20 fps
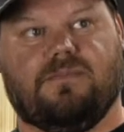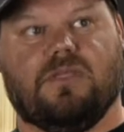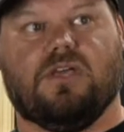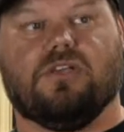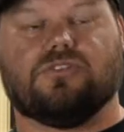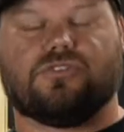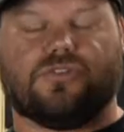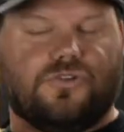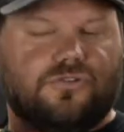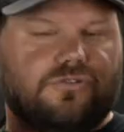
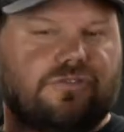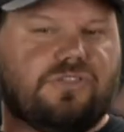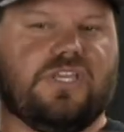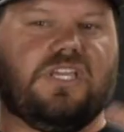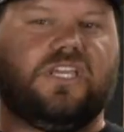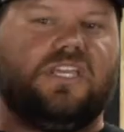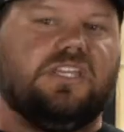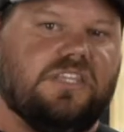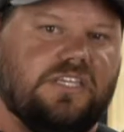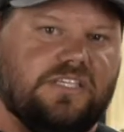So you're
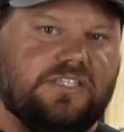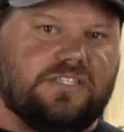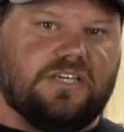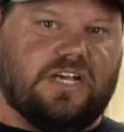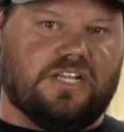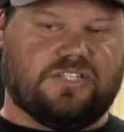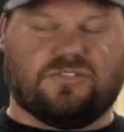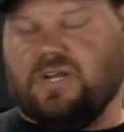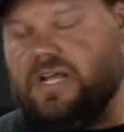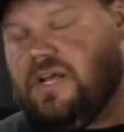thinking these
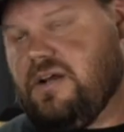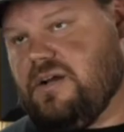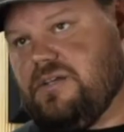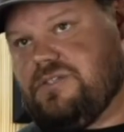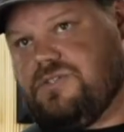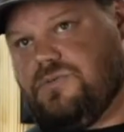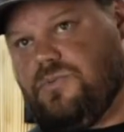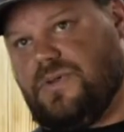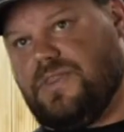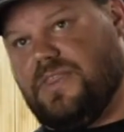thoughts, right? All right,
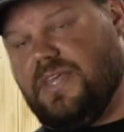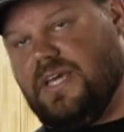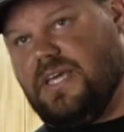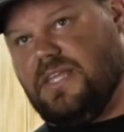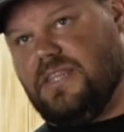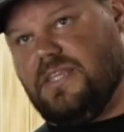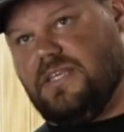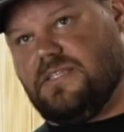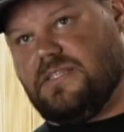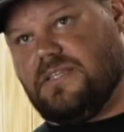so we're thinking
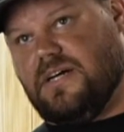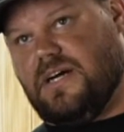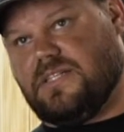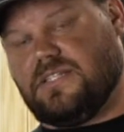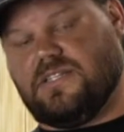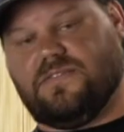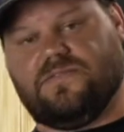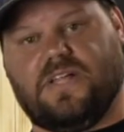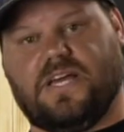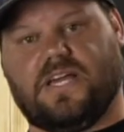these thoughts
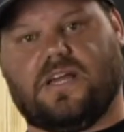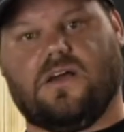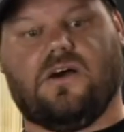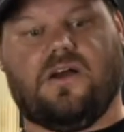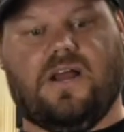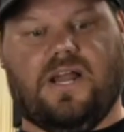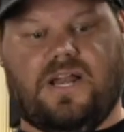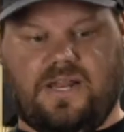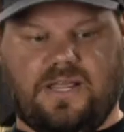of like, all right,